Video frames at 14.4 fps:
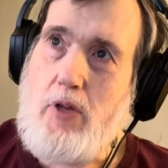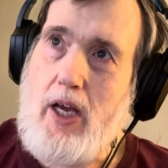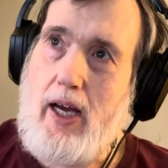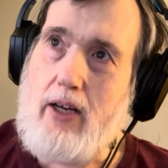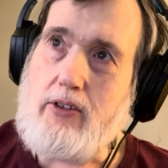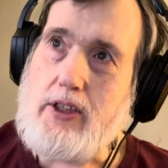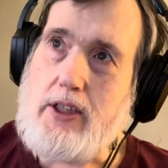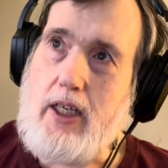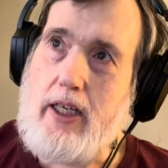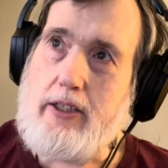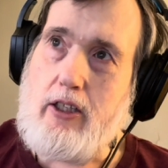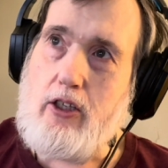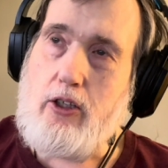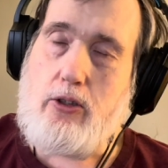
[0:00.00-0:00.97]

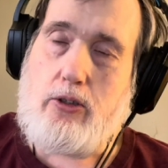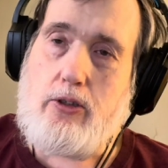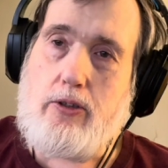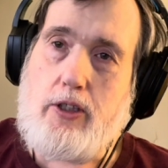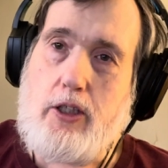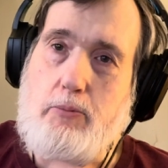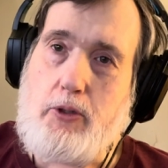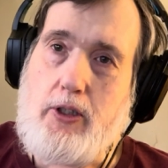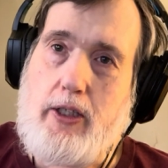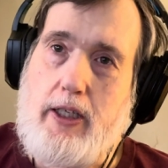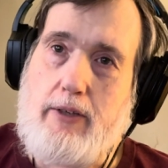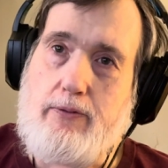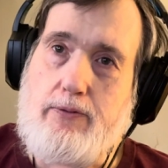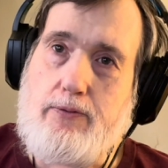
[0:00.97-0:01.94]
outside the local
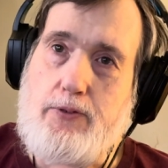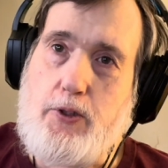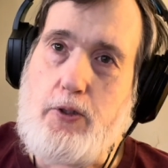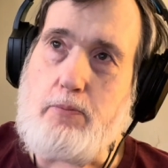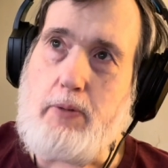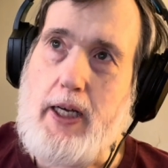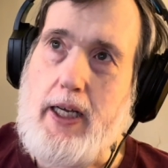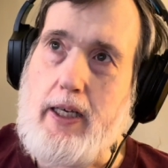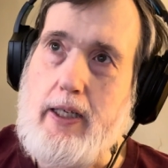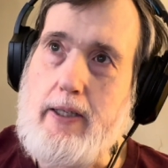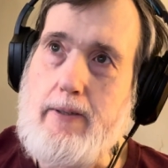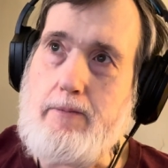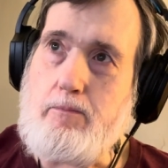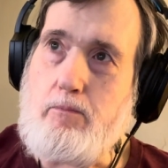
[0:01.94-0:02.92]
community food bank.
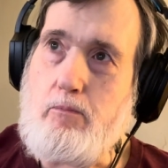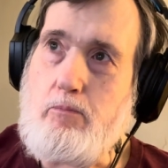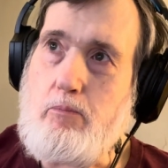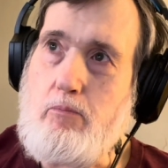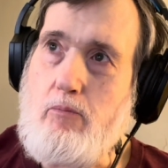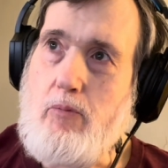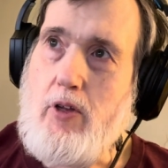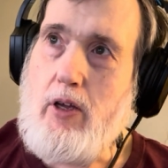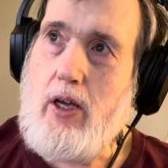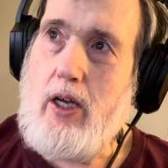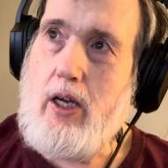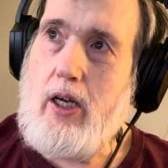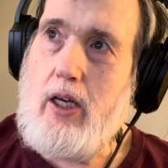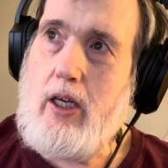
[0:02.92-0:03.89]

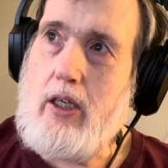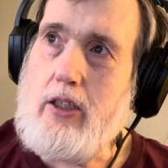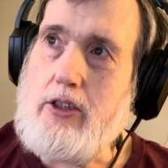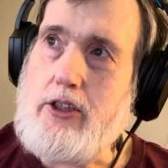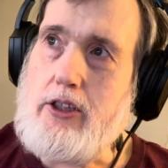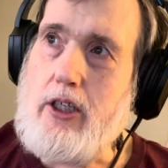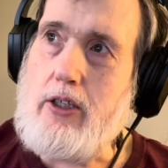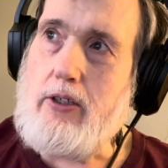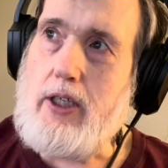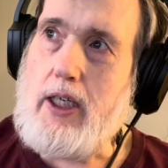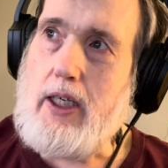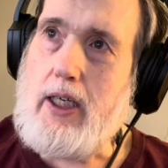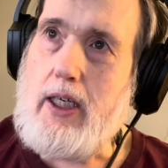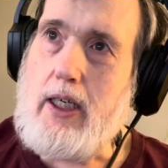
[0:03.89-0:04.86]

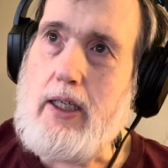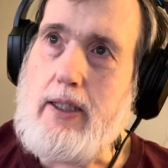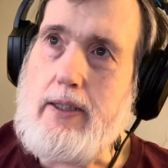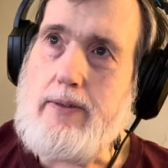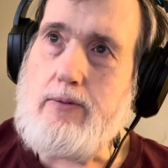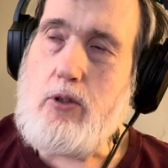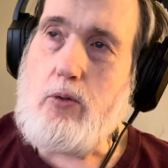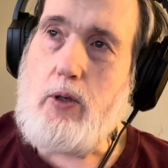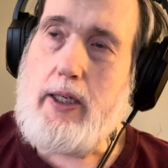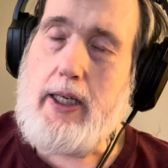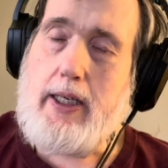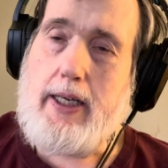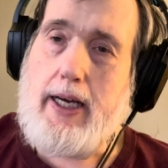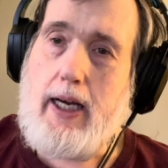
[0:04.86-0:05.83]
So what
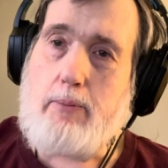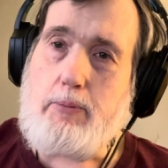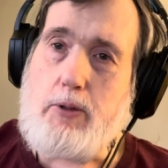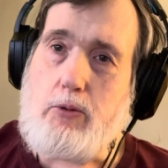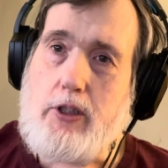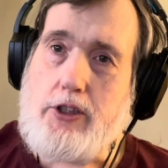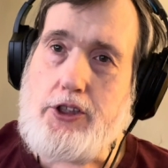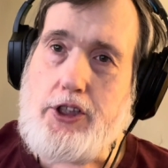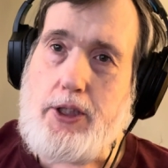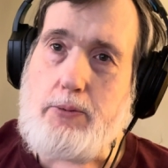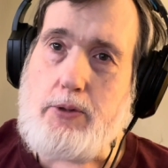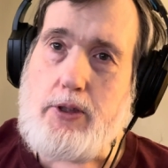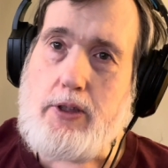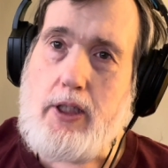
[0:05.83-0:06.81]
had happened was she
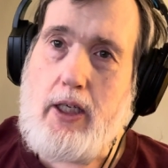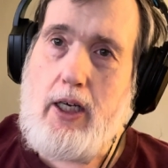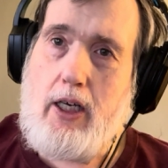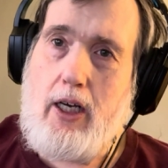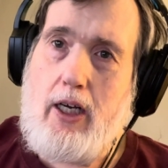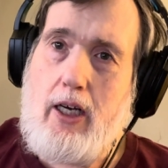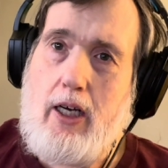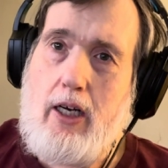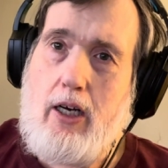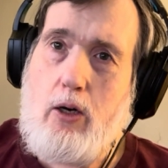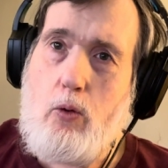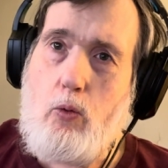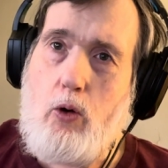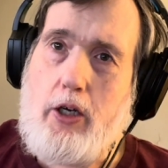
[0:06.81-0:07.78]
was
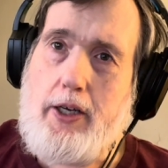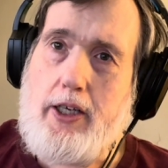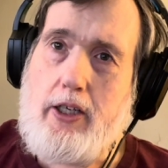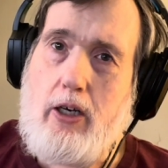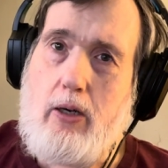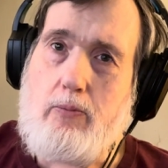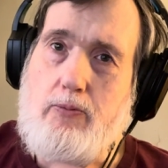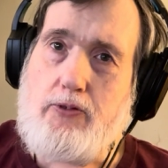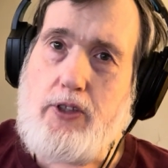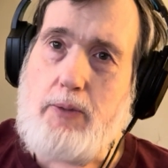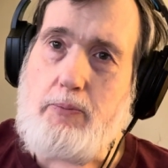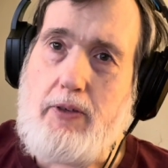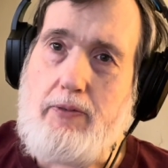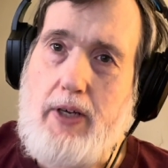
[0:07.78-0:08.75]
walking home
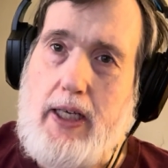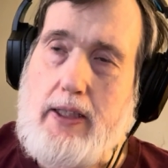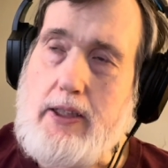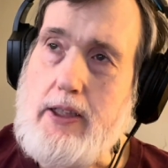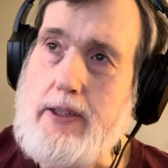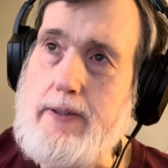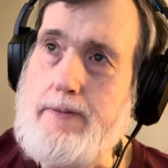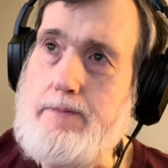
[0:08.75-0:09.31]
from the vets,